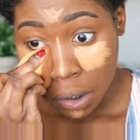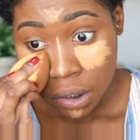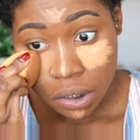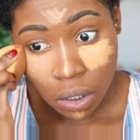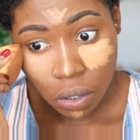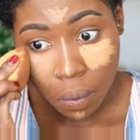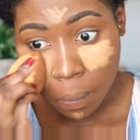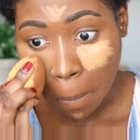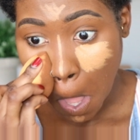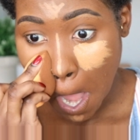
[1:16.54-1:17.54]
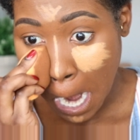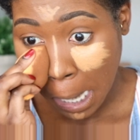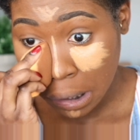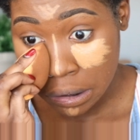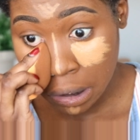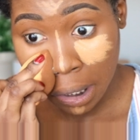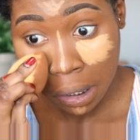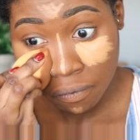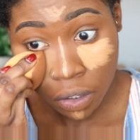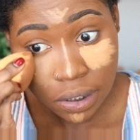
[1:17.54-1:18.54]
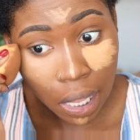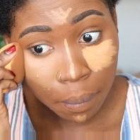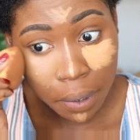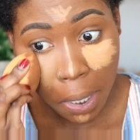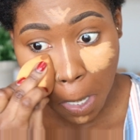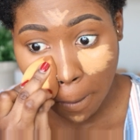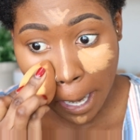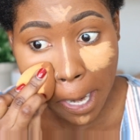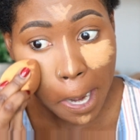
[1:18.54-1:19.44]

So that's kind of what's happening right